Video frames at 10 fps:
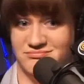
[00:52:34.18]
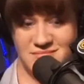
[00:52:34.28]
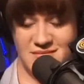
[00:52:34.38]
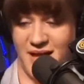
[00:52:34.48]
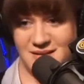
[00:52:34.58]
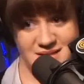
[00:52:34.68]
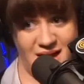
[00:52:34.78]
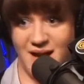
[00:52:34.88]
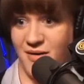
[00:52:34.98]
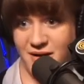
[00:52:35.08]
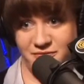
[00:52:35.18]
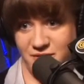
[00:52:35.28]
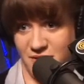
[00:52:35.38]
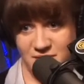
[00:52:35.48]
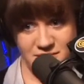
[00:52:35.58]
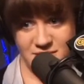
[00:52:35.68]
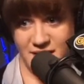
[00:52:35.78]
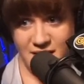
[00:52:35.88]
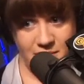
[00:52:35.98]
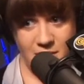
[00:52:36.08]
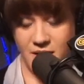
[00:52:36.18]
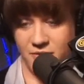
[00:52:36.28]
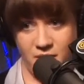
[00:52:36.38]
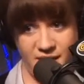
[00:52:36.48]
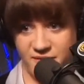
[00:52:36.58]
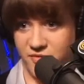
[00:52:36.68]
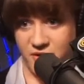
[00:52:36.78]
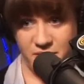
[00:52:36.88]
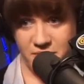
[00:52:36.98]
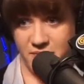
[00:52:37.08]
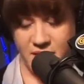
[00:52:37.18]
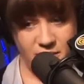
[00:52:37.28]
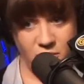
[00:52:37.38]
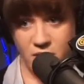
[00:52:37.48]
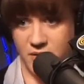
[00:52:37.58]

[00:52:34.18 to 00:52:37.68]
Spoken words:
that's not how I feel. I'm not crying for him anymore,